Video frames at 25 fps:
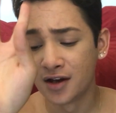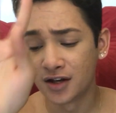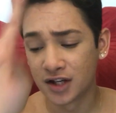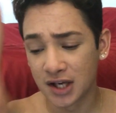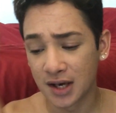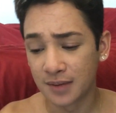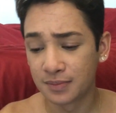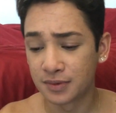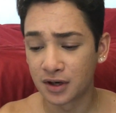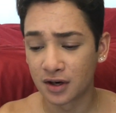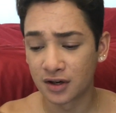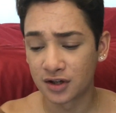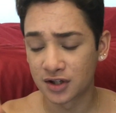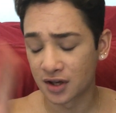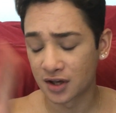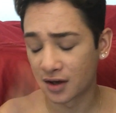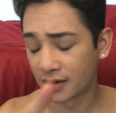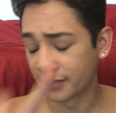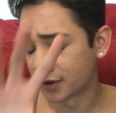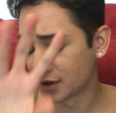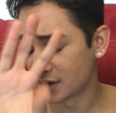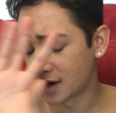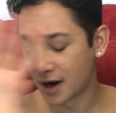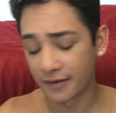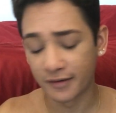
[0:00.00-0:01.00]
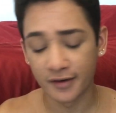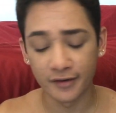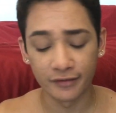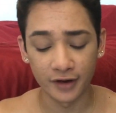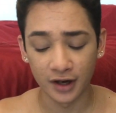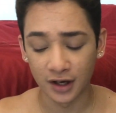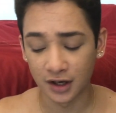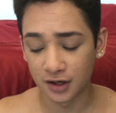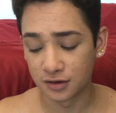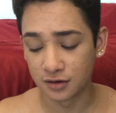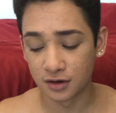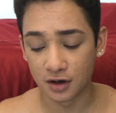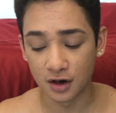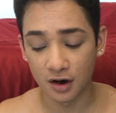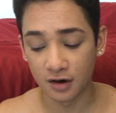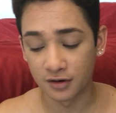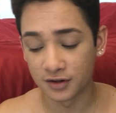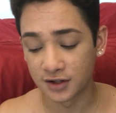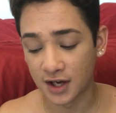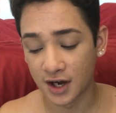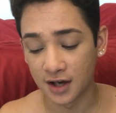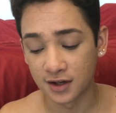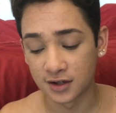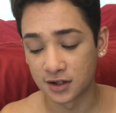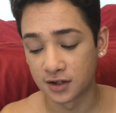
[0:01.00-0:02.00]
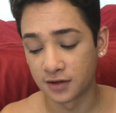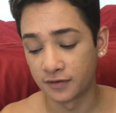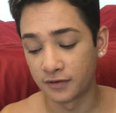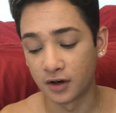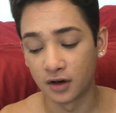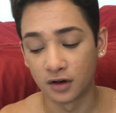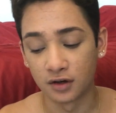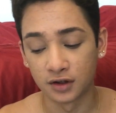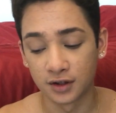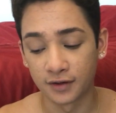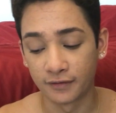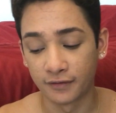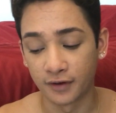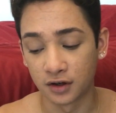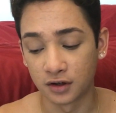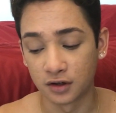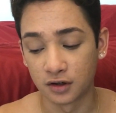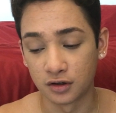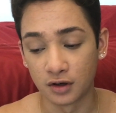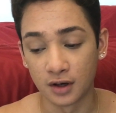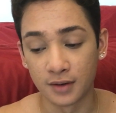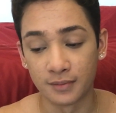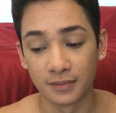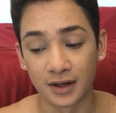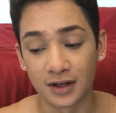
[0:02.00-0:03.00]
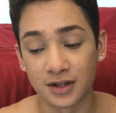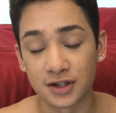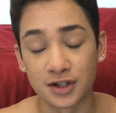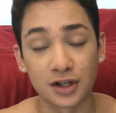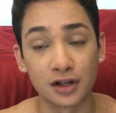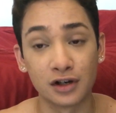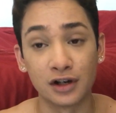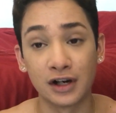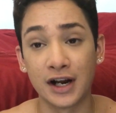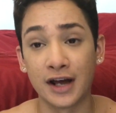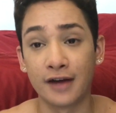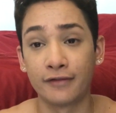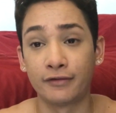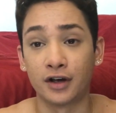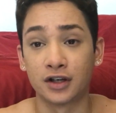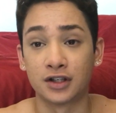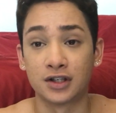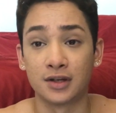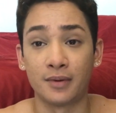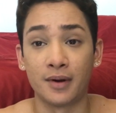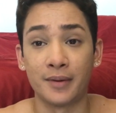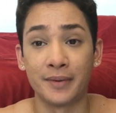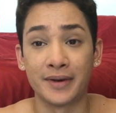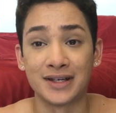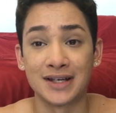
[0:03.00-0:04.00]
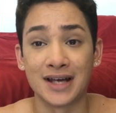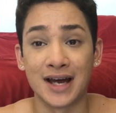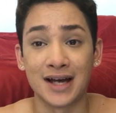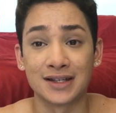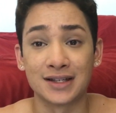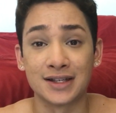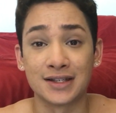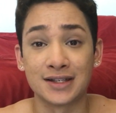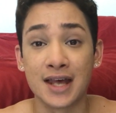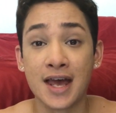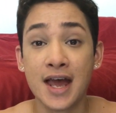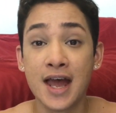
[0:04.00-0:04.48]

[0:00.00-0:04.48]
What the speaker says: Tip to yourself, don't ever fucking do your own taxes if you don't know what the fuck you're doing, because clearly I fucked up on my taxes